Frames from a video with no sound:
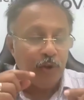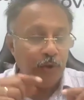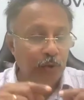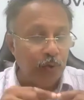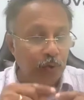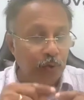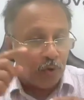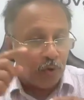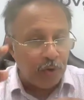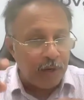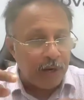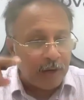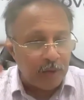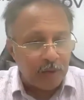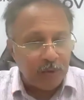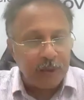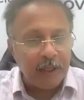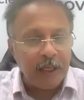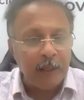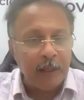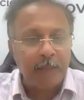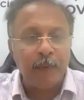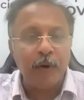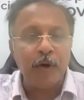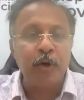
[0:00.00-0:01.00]
you don't have
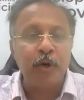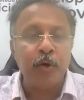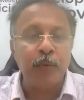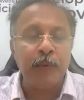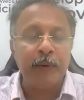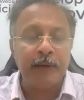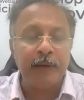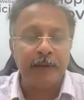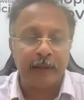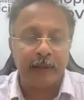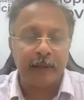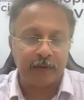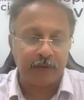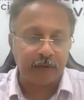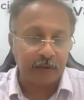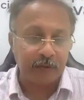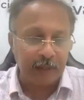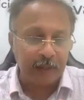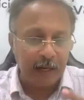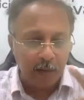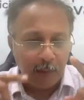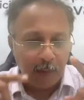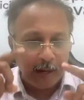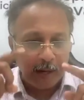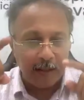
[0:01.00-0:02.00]
to keep on doing that.
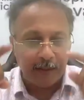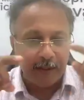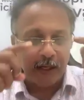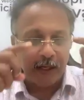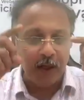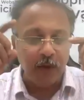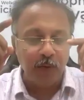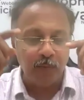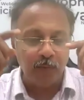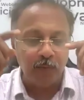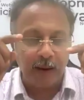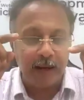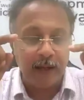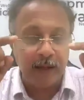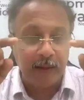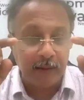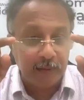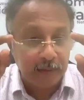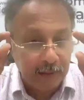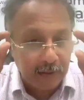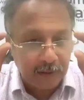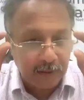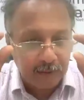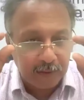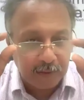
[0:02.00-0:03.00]
So now I'll tell you
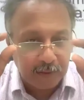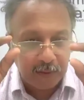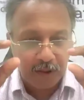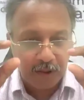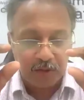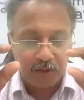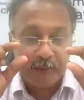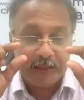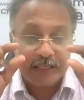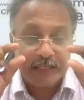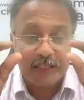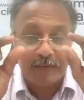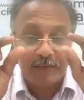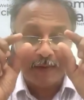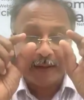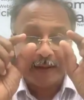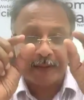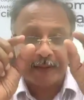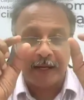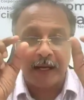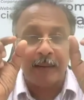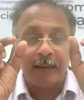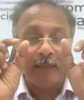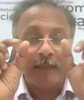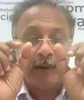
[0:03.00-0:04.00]
why that
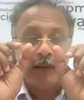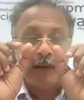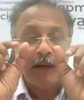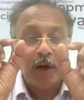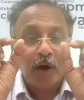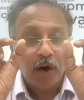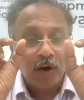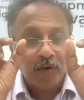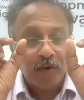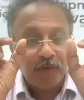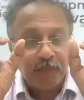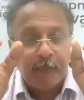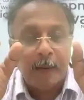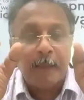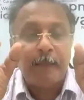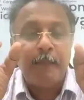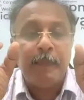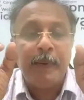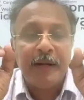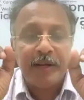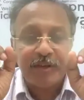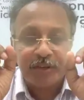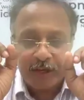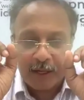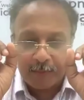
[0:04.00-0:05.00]
specific time of
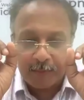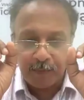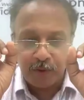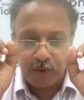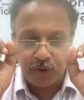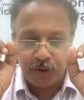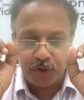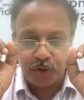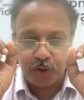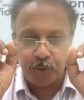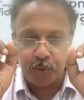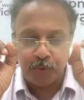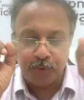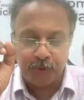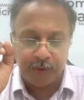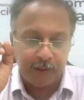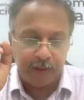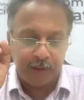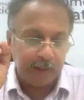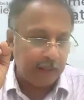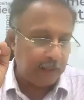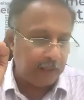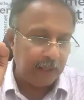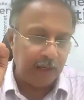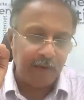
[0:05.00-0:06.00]
publish time was
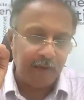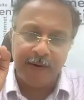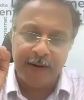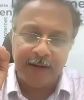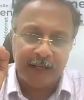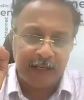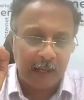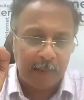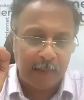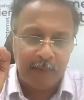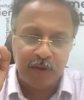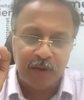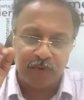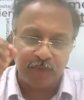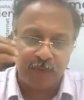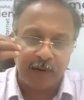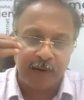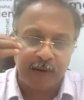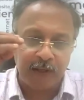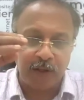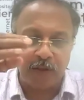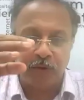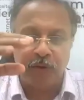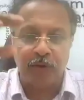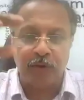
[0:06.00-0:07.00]
shown. Event time is
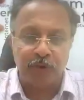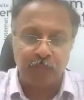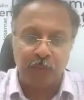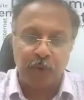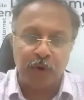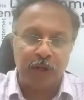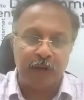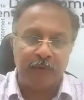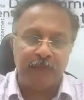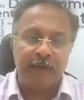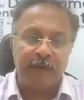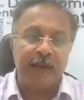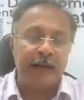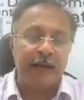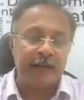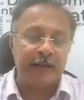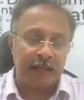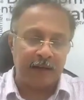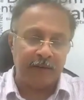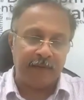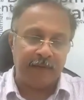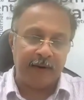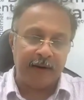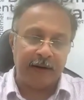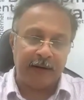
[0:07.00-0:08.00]
fine. Tomorrow evening
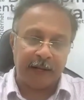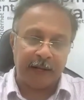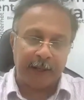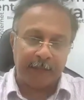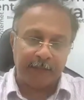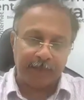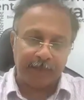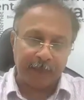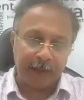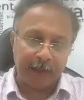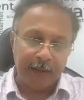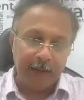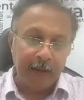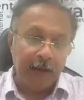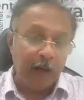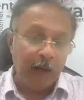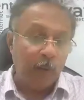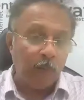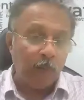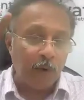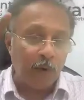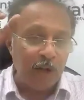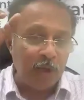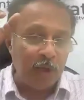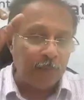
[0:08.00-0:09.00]
is event time.
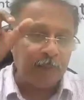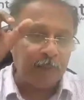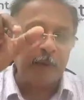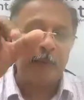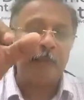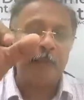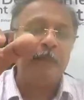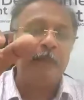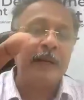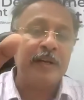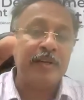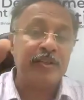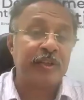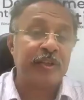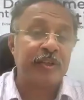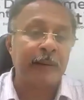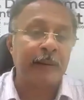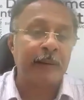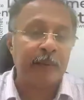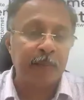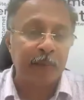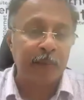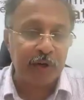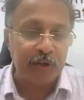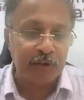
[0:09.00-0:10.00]
What is publish
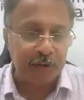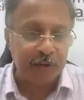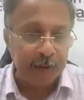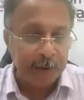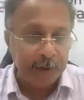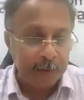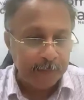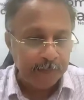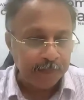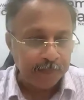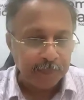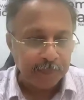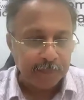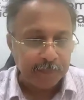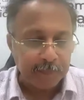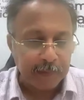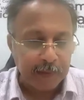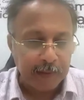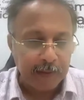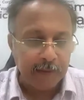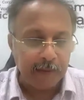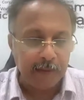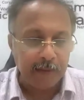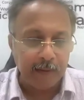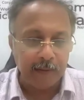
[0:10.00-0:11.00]
time and what is a
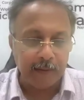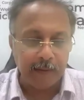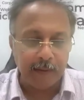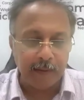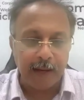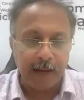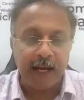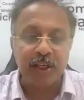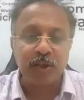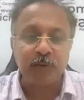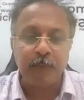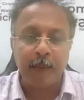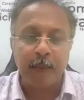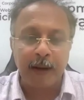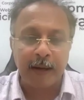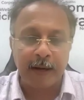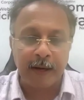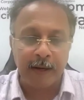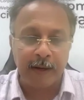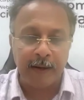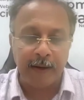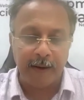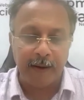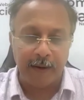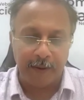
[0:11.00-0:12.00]

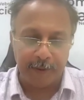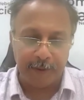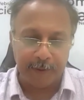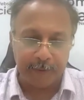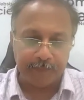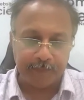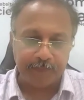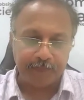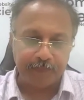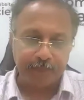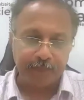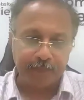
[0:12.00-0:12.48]
expiry date?